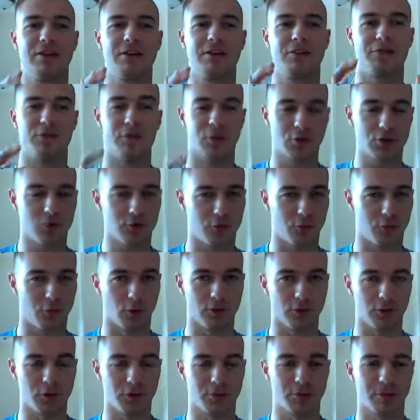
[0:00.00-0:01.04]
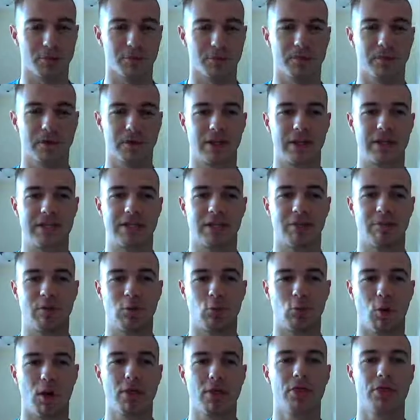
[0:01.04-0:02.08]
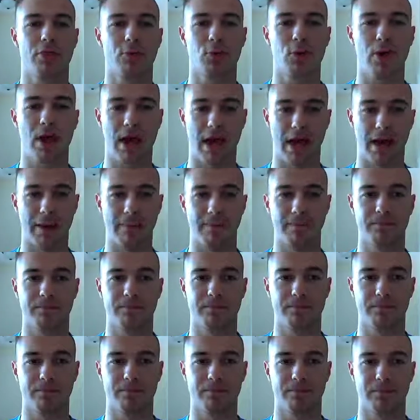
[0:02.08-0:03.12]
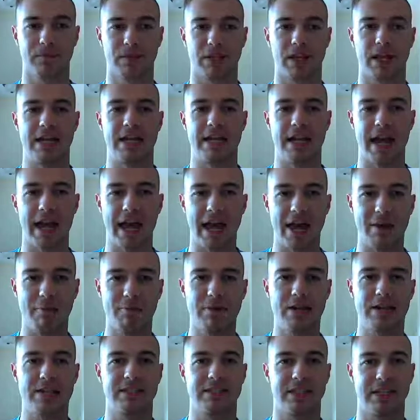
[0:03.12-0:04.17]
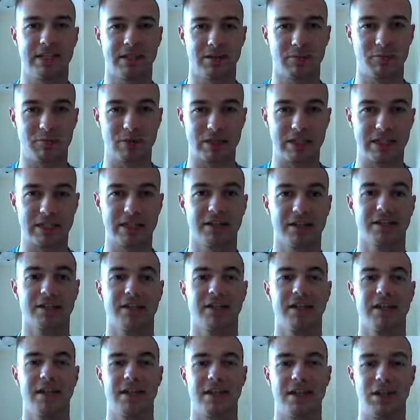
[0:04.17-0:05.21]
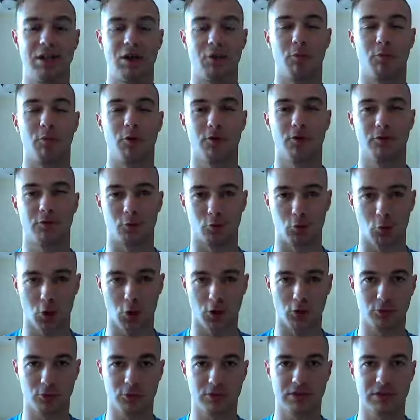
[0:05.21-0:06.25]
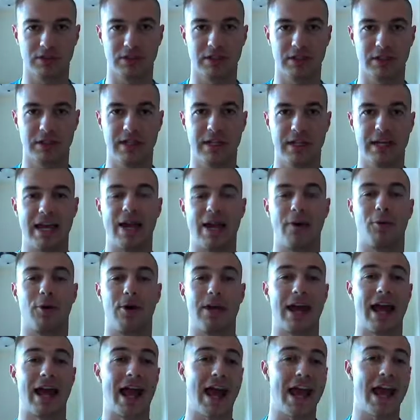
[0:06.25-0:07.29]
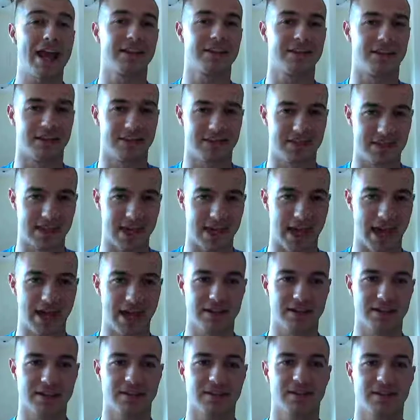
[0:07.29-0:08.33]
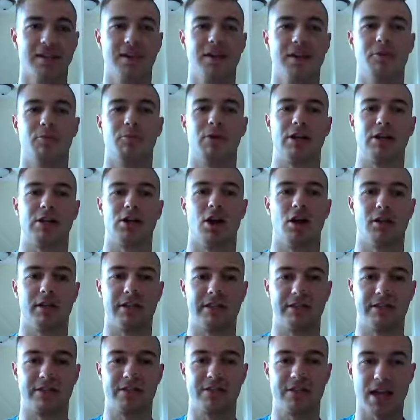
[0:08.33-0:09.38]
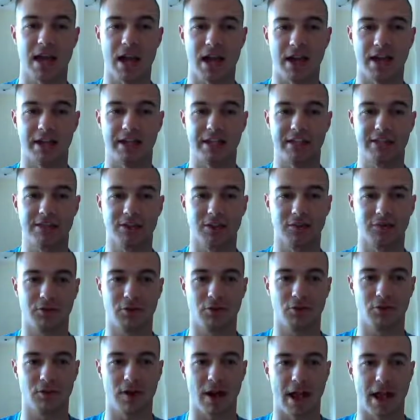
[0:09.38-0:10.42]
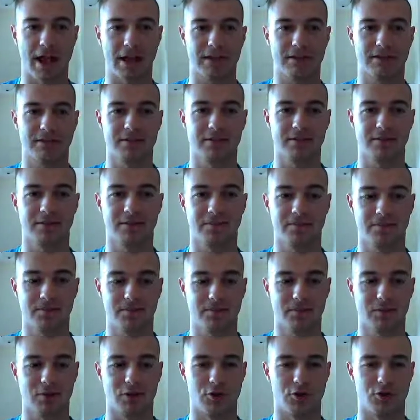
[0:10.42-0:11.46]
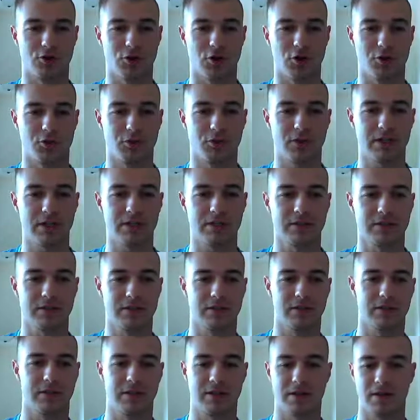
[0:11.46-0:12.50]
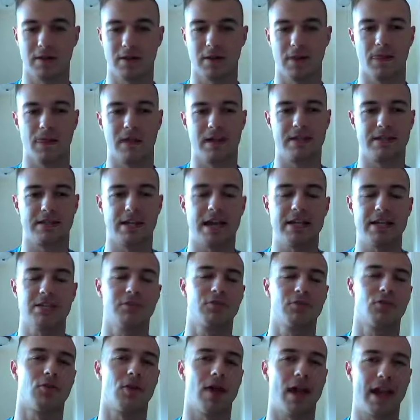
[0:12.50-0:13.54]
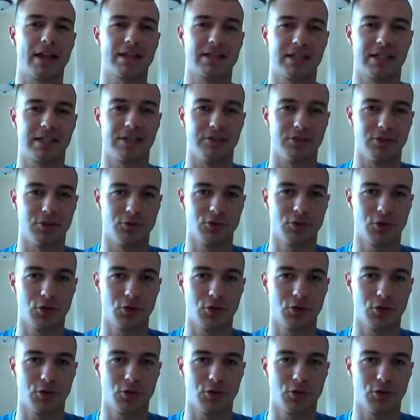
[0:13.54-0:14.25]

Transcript: First for loop is going to be 1 through m, and m is going to be the number of rows, and we're going to access that by calling size of cracks. To show you this, size of cracks gives you